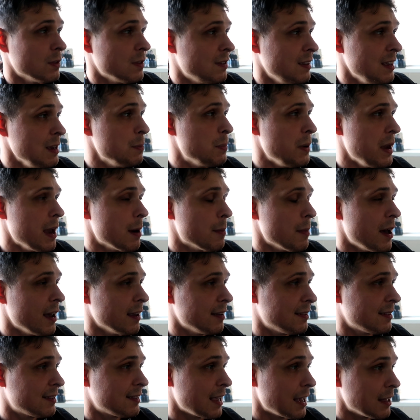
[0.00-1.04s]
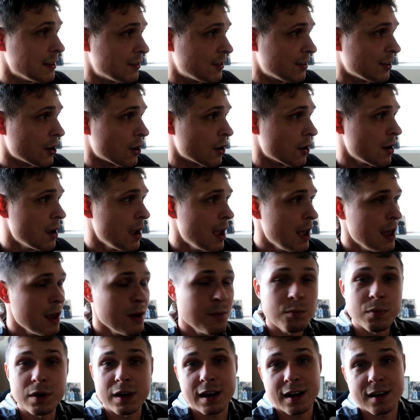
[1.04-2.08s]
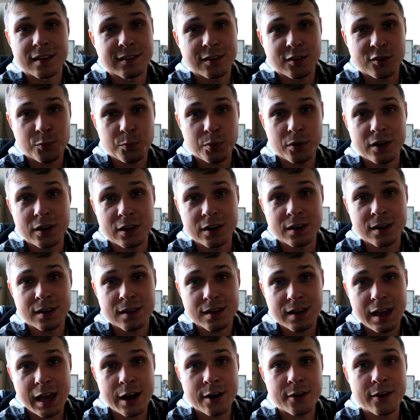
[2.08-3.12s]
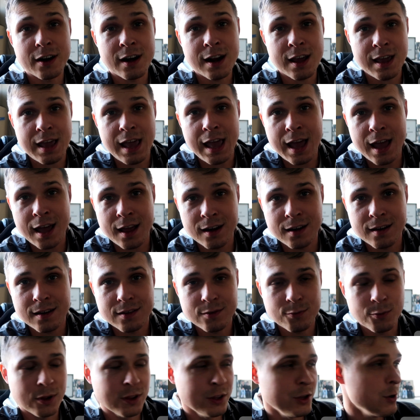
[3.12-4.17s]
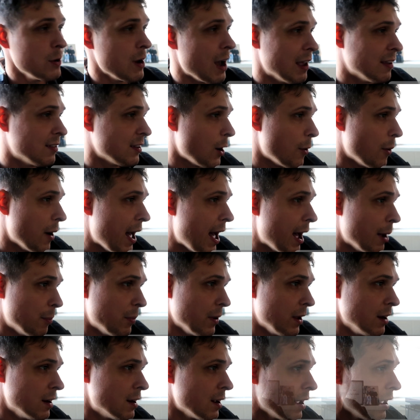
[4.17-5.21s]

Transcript: TPMS sensor because I was putting air in it, and well, you guys saw what happened.